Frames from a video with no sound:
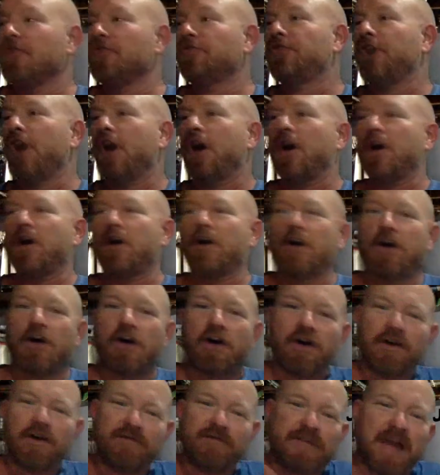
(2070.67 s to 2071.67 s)

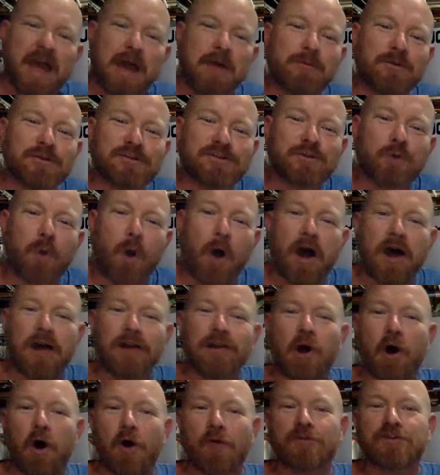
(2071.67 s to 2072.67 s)
there was quite a
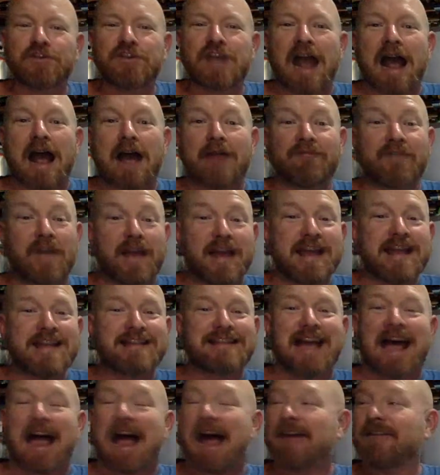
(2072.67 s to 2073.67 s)
lot of chat that he'd
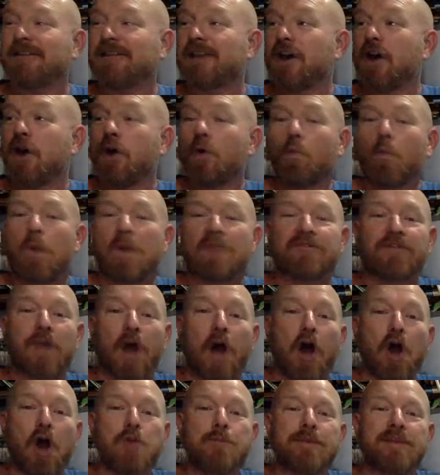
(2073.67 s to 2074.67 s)
had with the
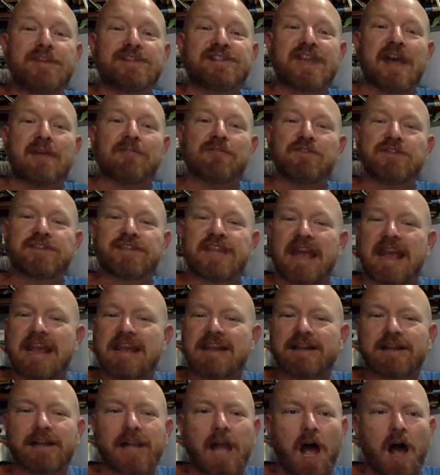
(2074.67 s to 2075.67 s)
Hobie
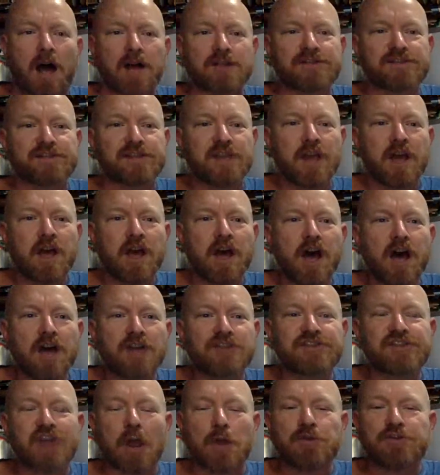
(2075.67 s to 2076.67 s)
17 Class
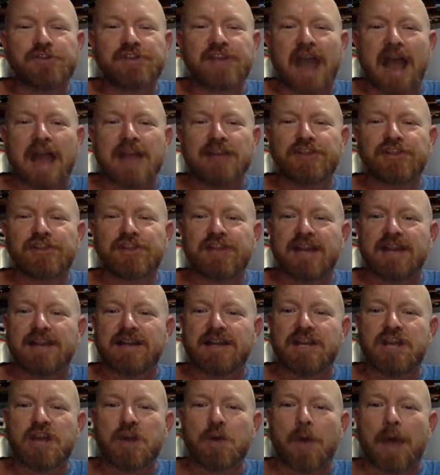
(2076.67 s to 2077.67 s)
Association in the
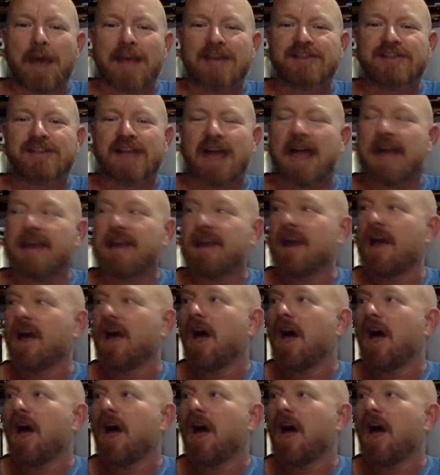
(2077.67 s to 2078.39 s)
USA,